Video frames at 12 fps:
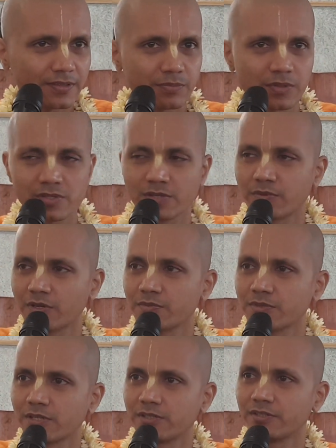Person
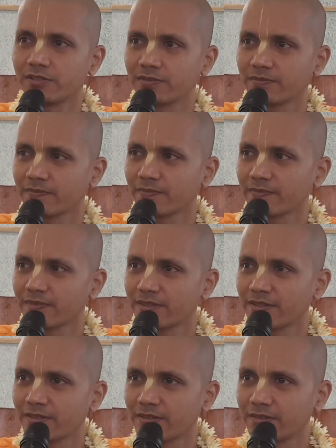becomes healthy.
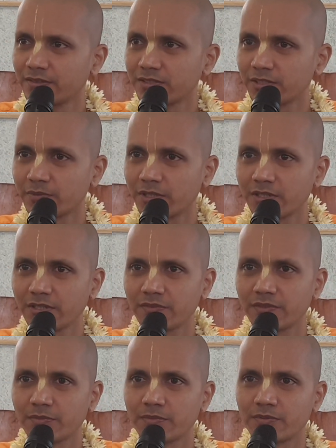Similarly,
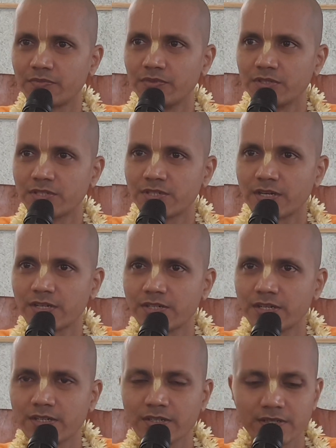when we start
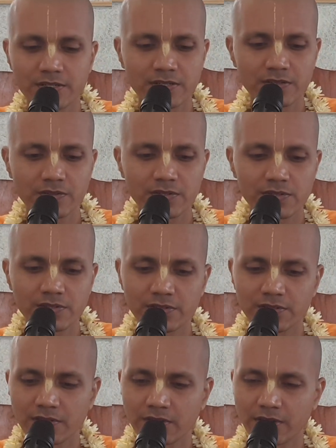chanting Krishna
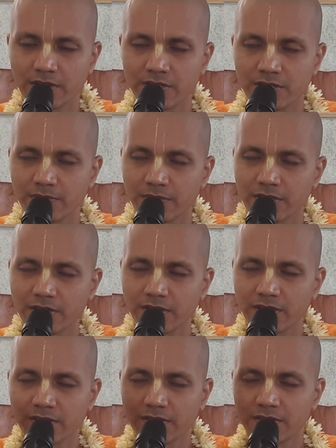consciousness, Hare Krishna mantra,
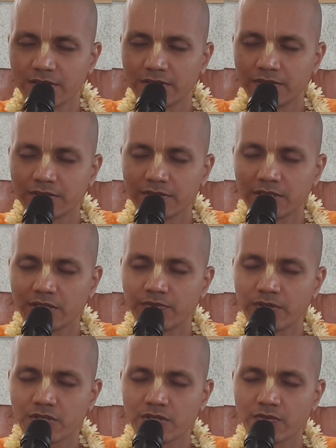then the
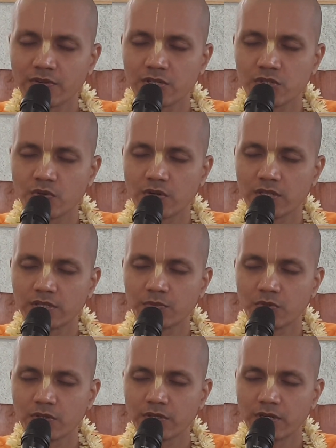infection of Rajoguna,
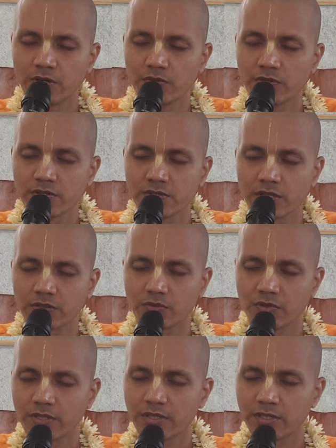Tamoguna reduces,
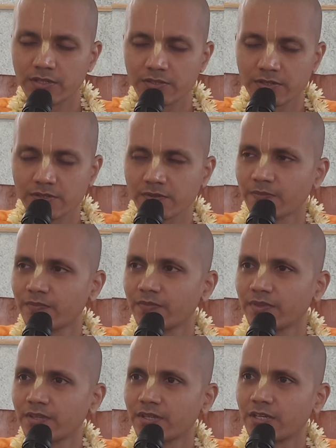Sattva increases,
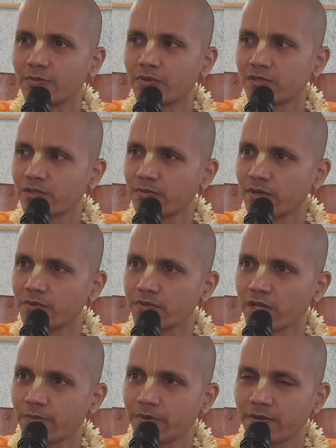a person becomes
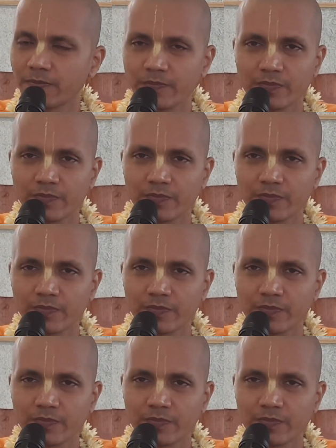happy.